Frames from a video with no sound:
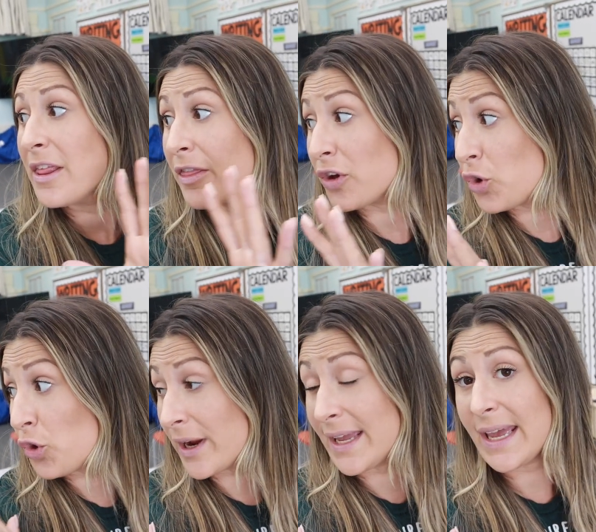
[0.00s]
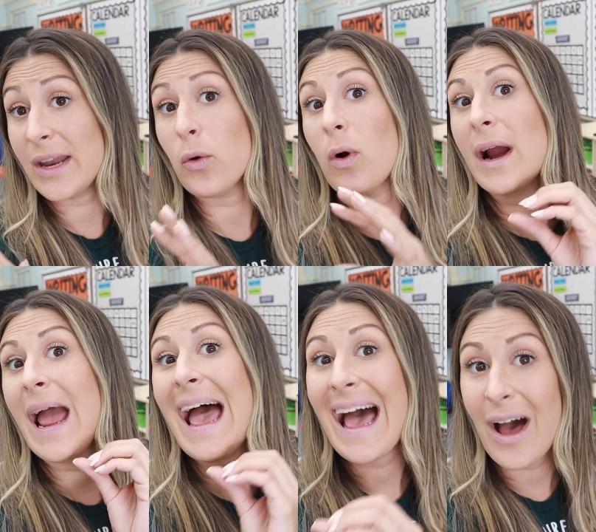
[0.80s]
the Cricut or
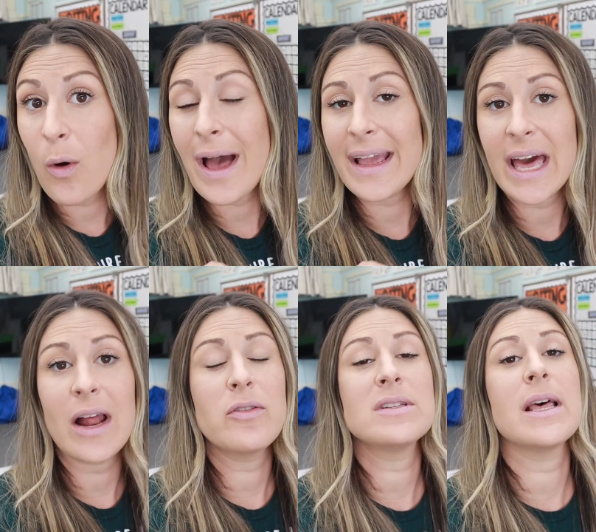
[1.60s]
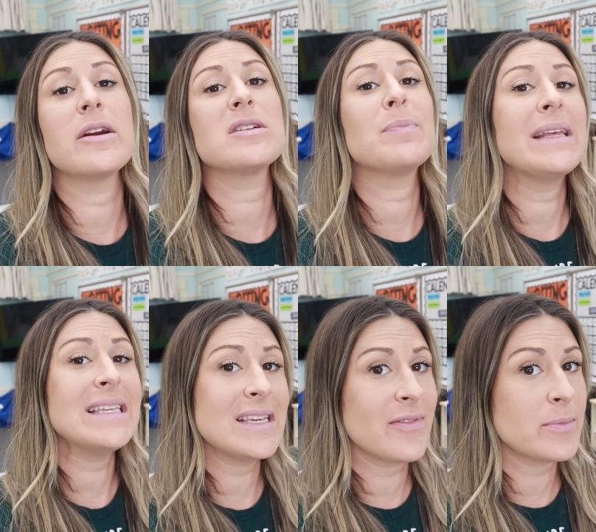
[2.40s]
how I cut out those letters,
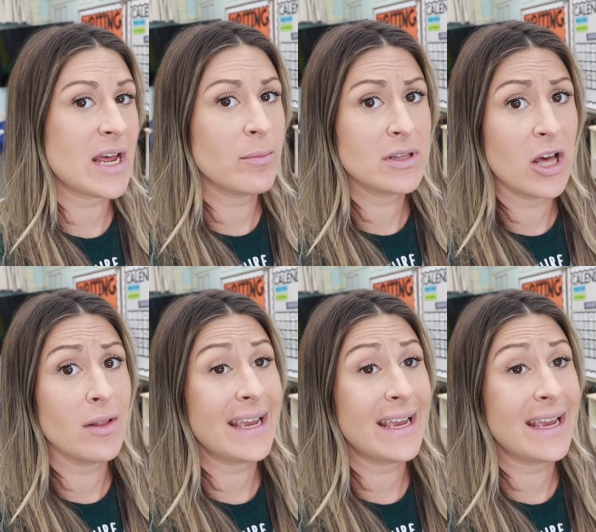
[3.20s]
please leave them down below.